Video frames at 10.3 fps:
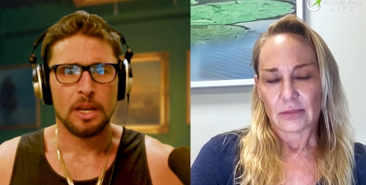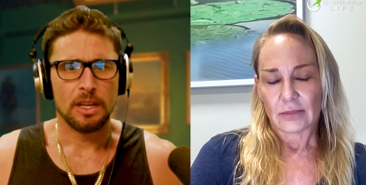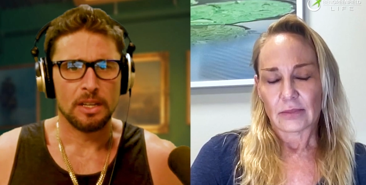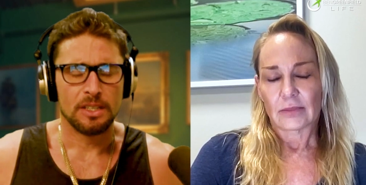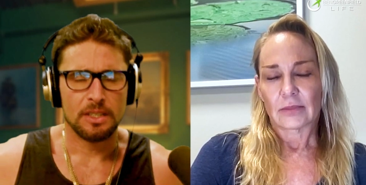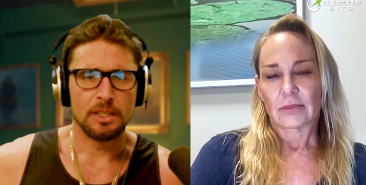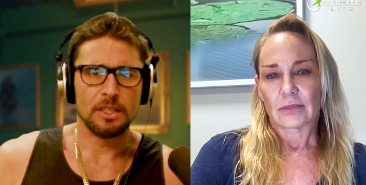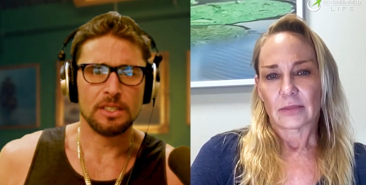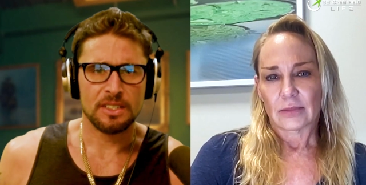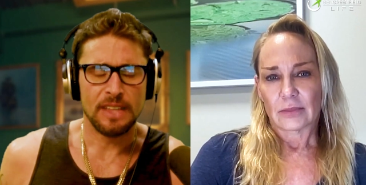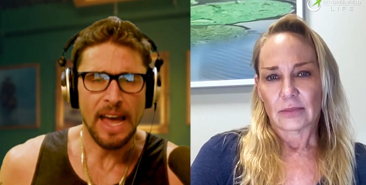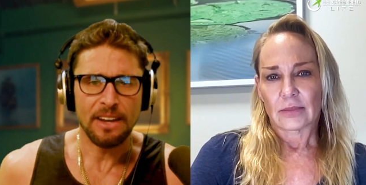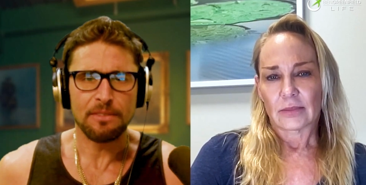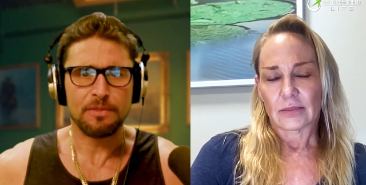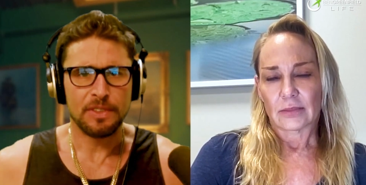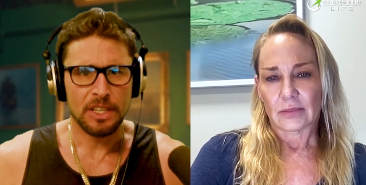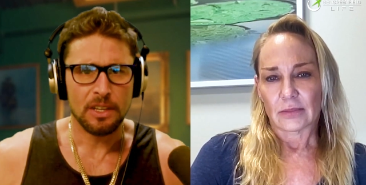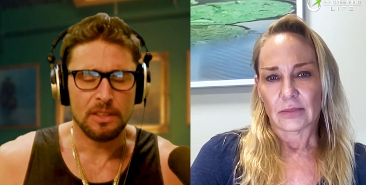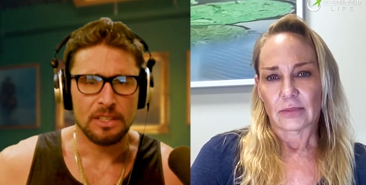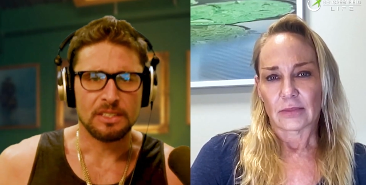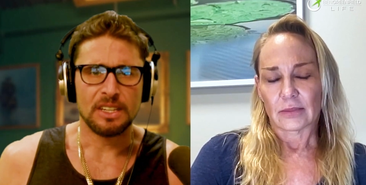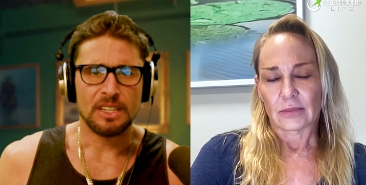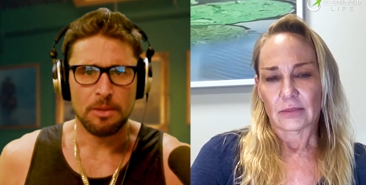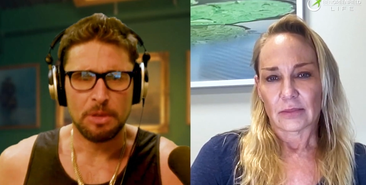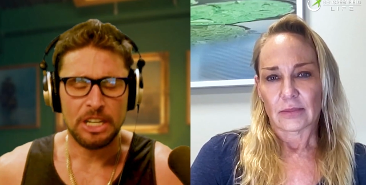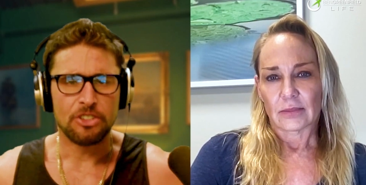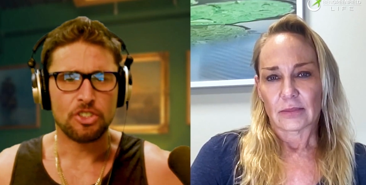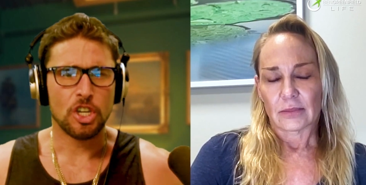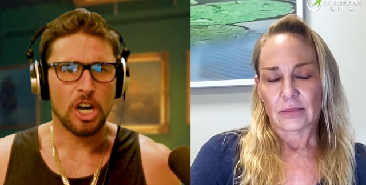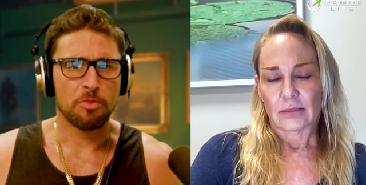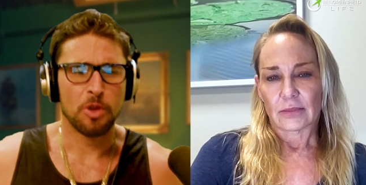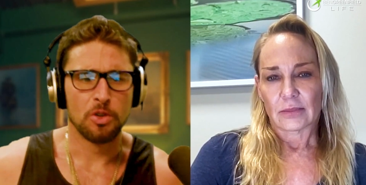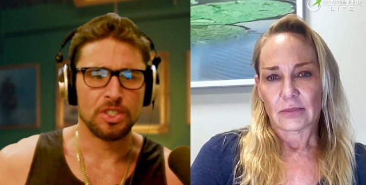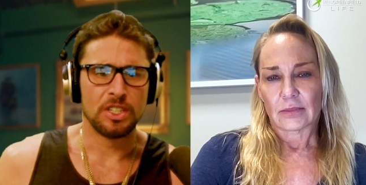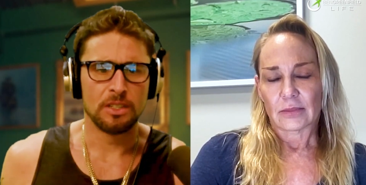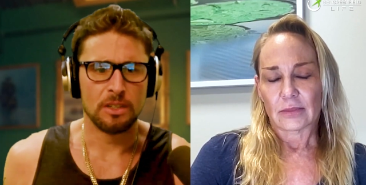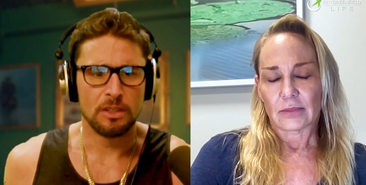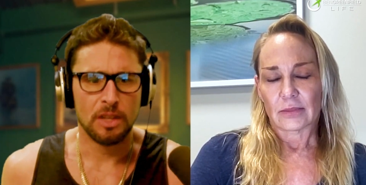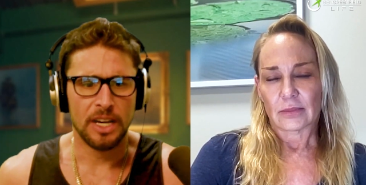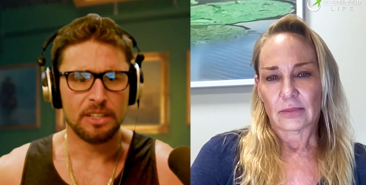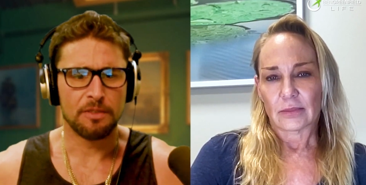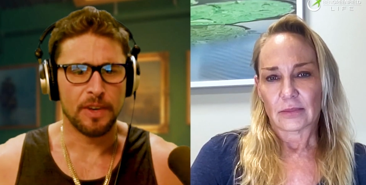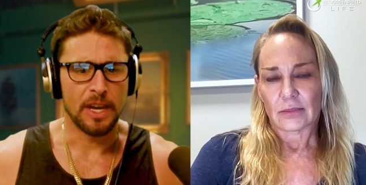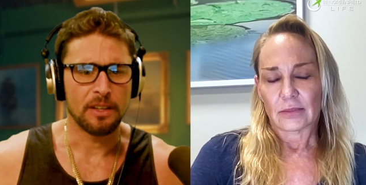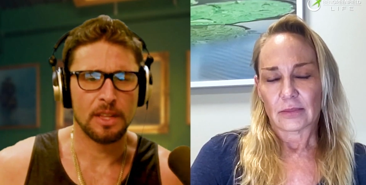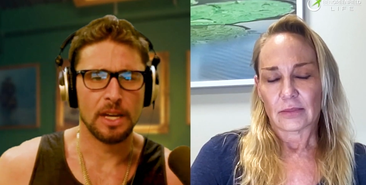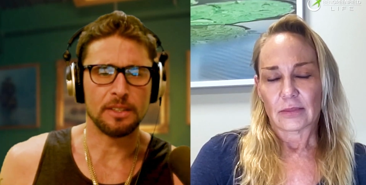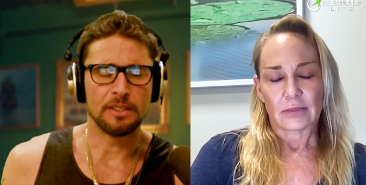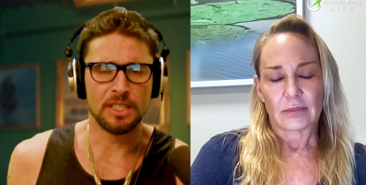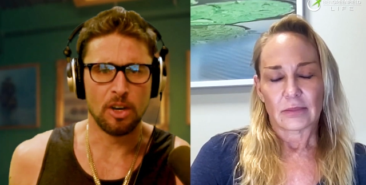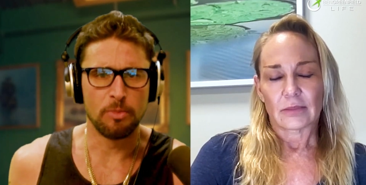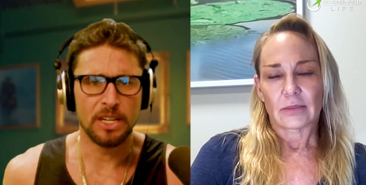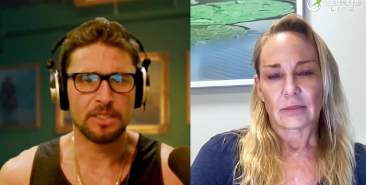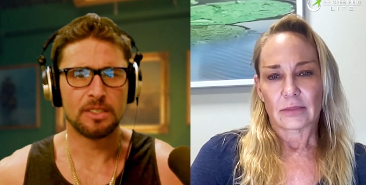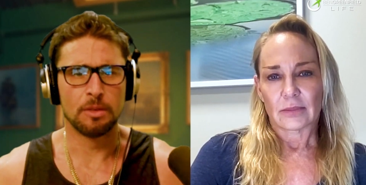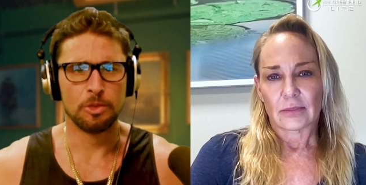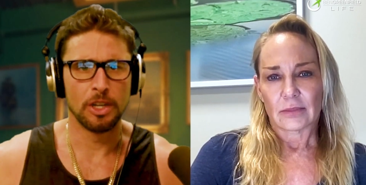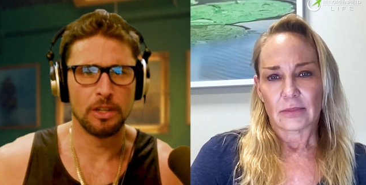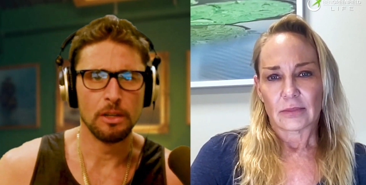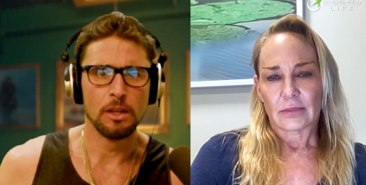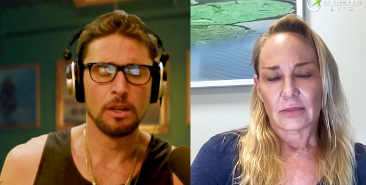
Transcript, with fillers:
Speaker 1: It, is that via this same heat shock protein-like effect that Selbex is simulating?